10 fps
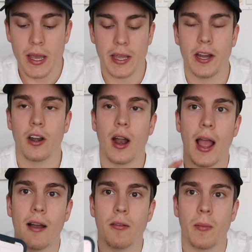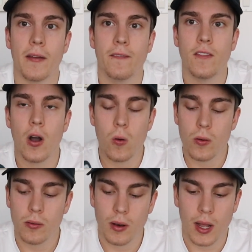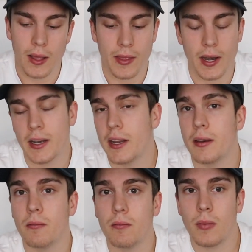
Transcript: Here I have on my phone that I did,